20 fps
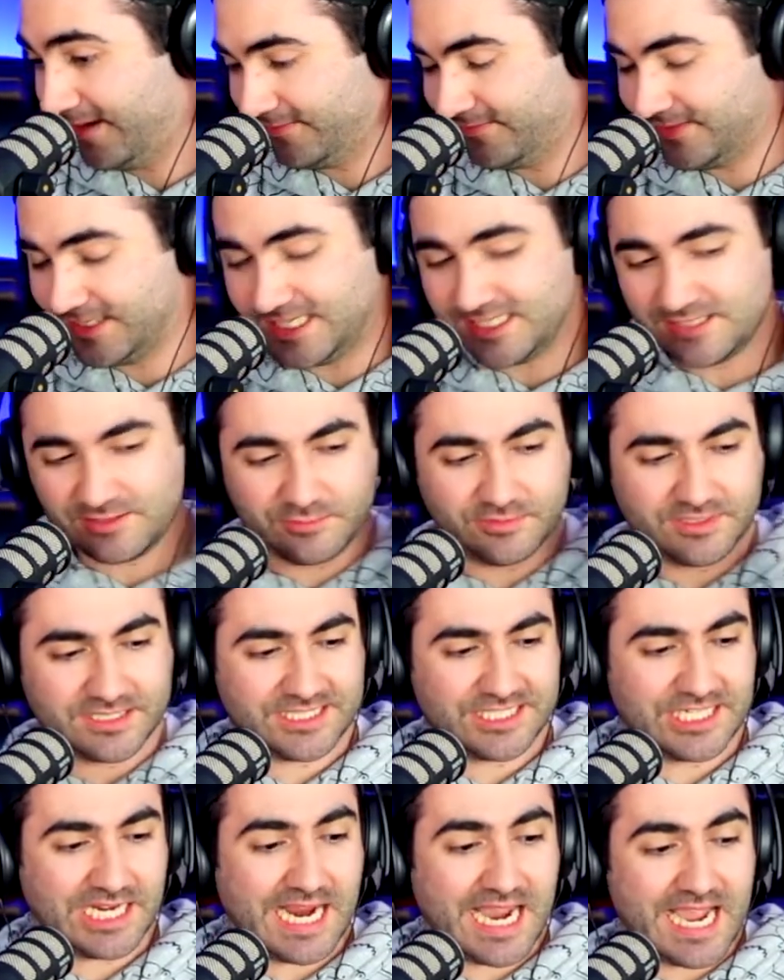Diesel's
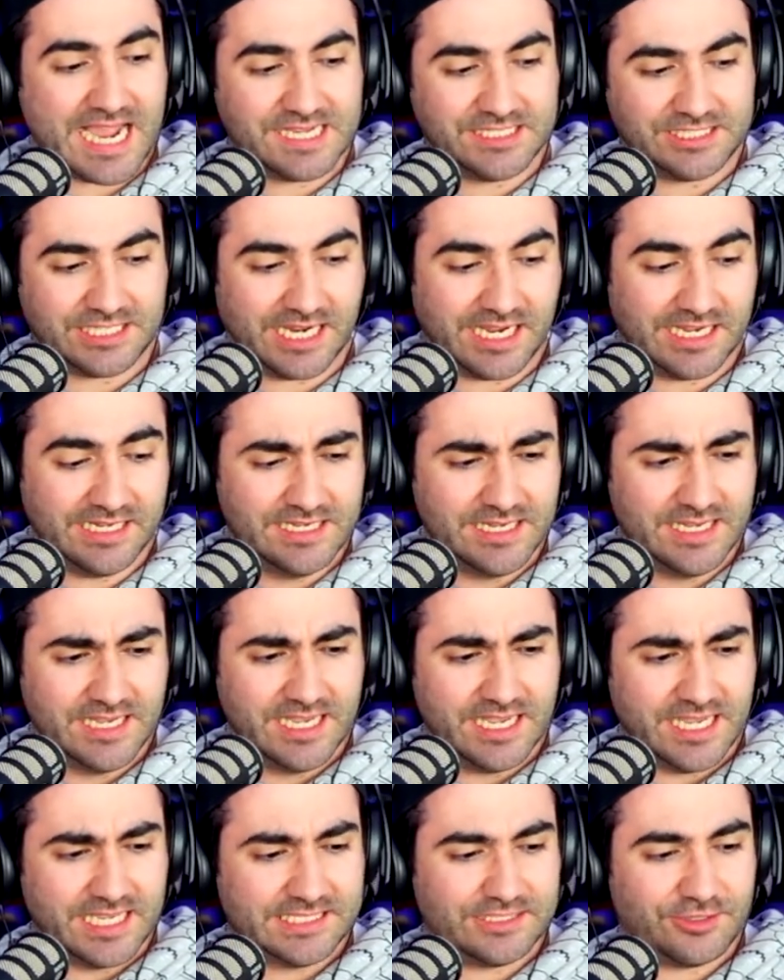Charger.
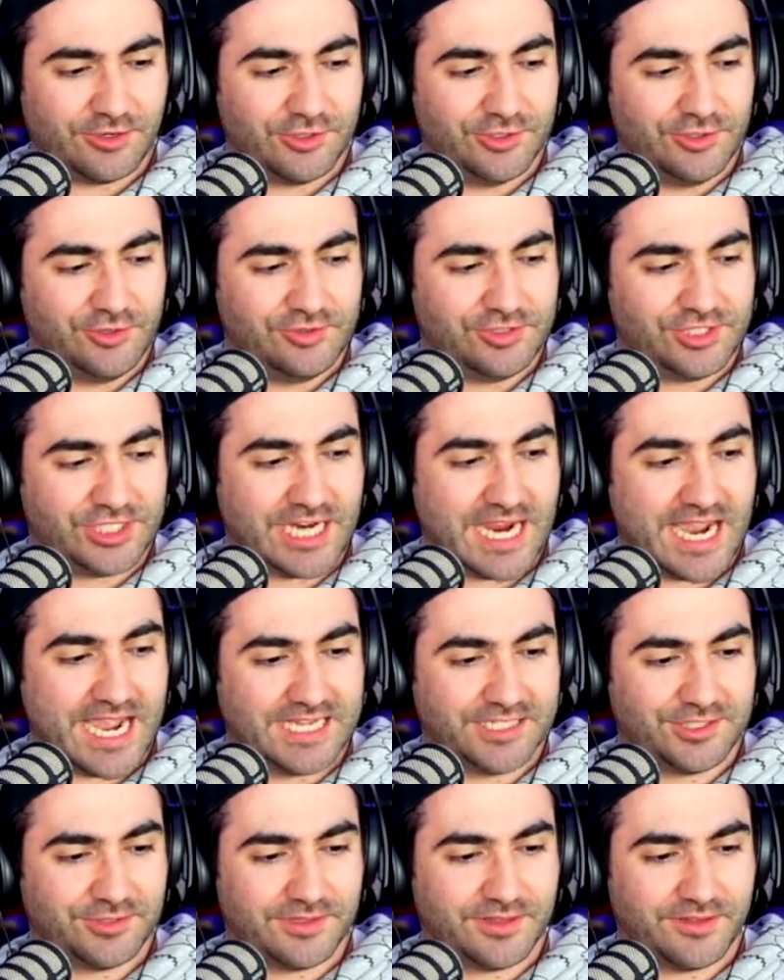He's got a new
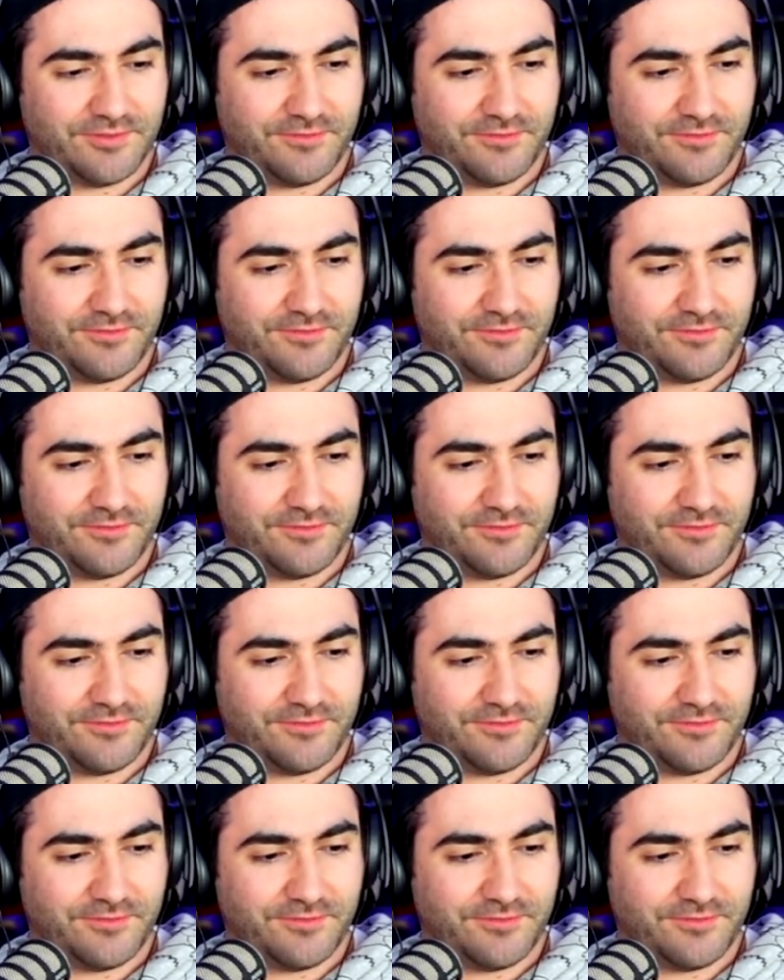Charger in the